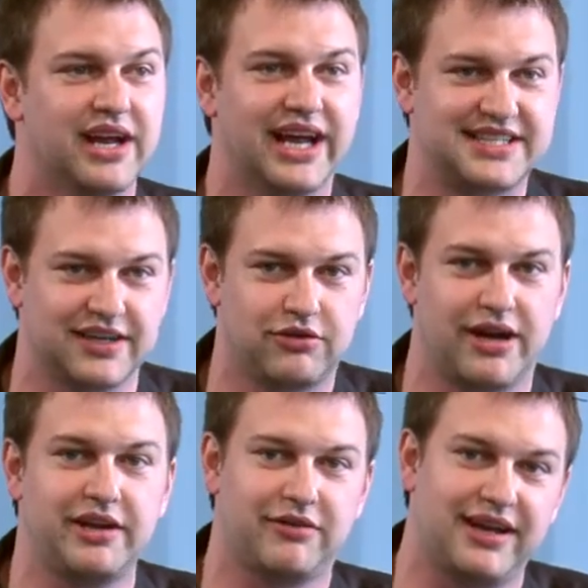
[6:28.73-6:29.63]
It's a
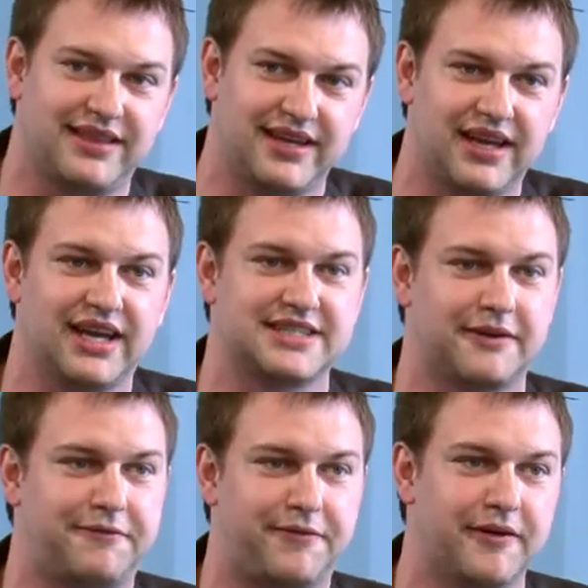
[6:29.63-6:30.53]
great, great thing. It's
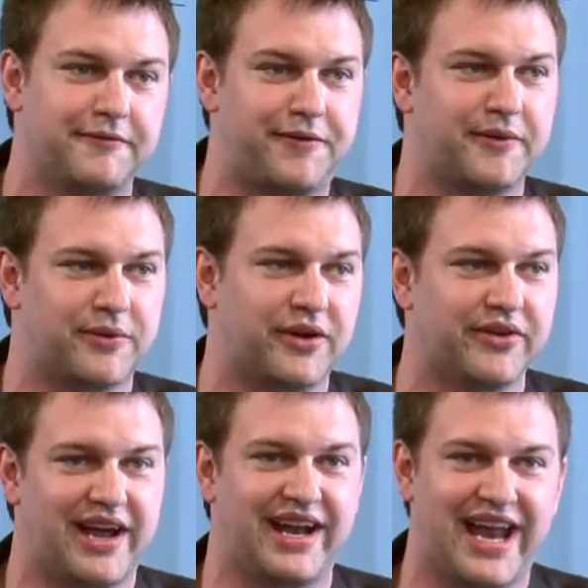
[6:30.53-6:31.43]
a fun, fun
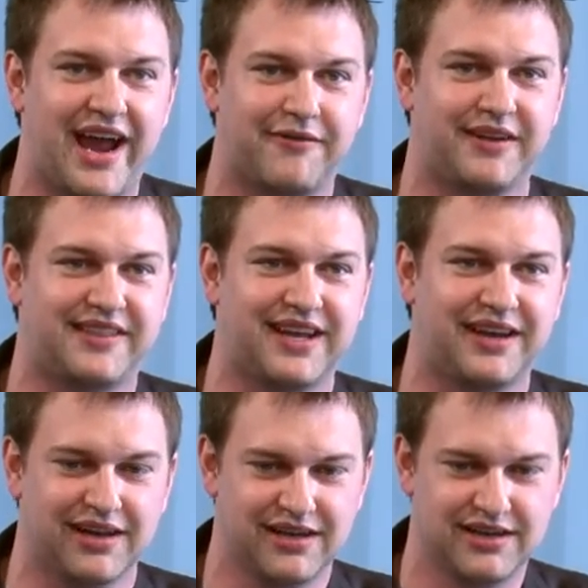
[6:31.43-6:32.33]
world, and
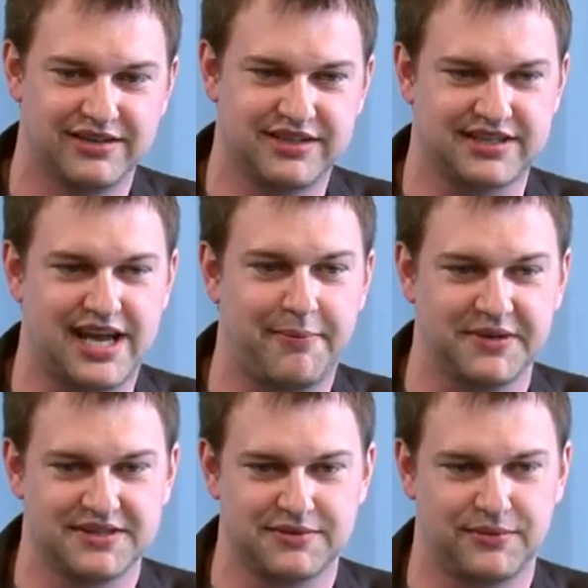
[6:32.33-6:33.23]
everything just
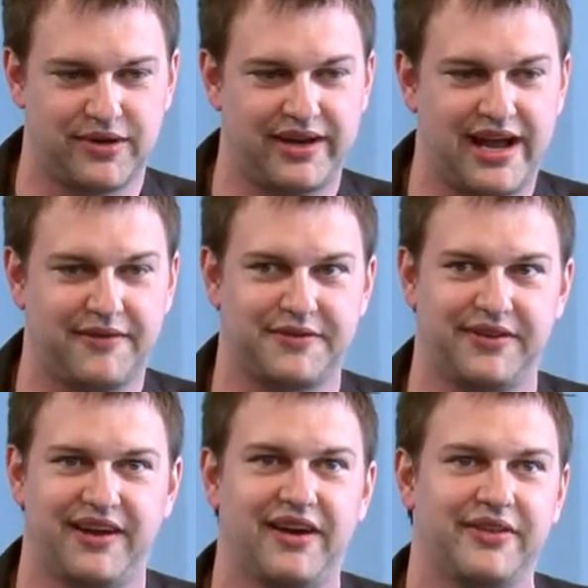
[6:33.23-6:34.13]
happens one after
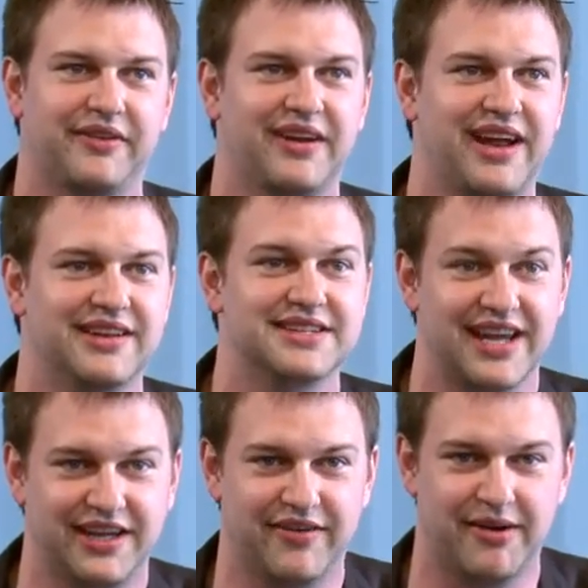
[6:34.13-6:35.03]
the other. And
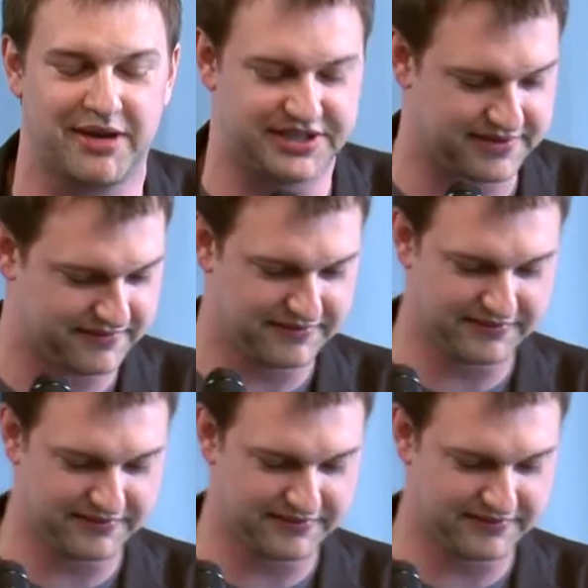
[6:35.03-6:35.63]
thank you very much.